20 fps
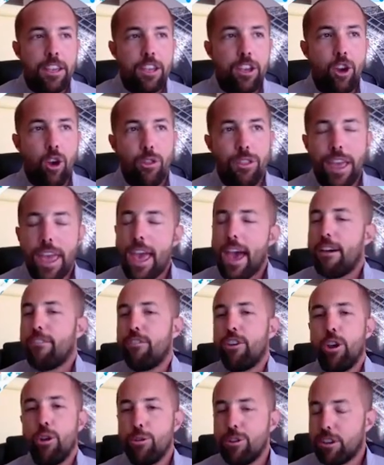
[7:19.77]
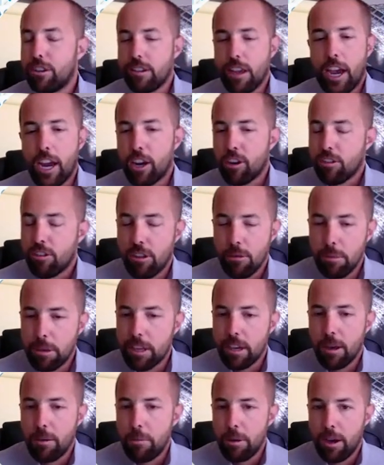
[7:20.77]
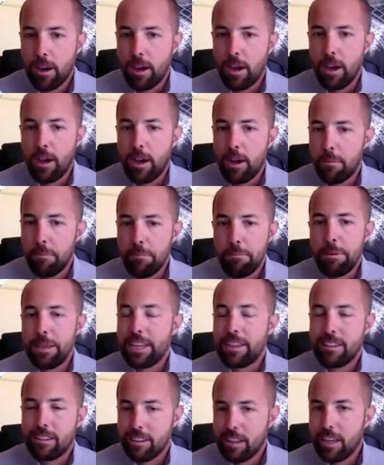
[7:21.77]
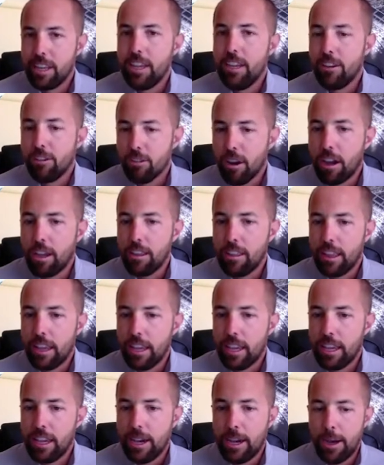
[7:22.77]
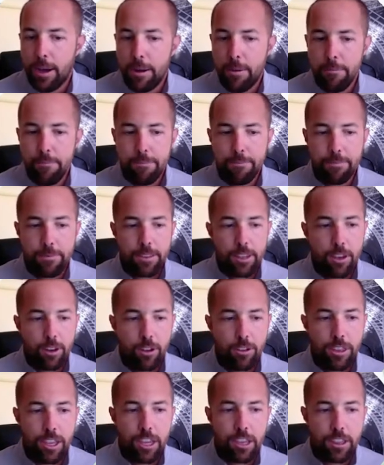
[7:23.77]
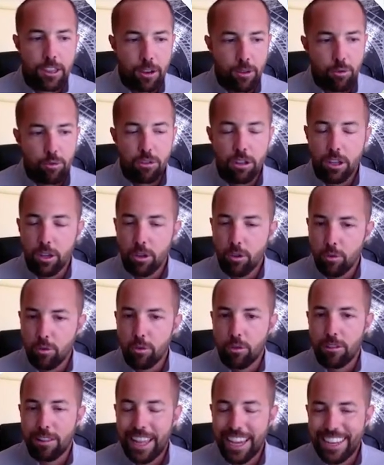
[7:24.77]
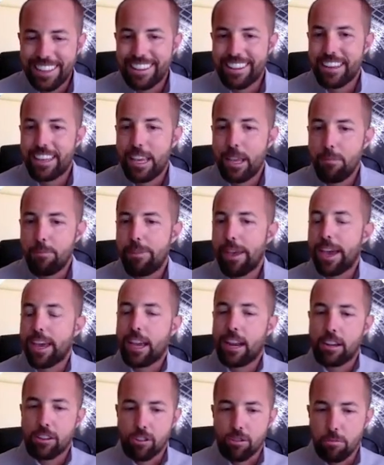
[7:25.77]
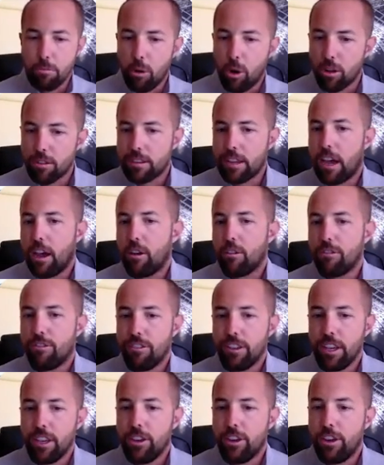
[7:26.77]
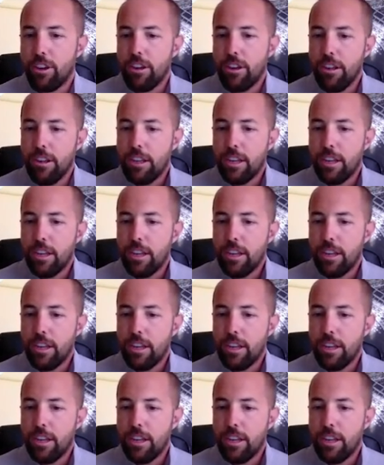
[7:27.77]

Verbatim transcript: You know, they have no desire to become a, a, a big city, right? They, um, you know, they, they really like to keep that kind of small town feel.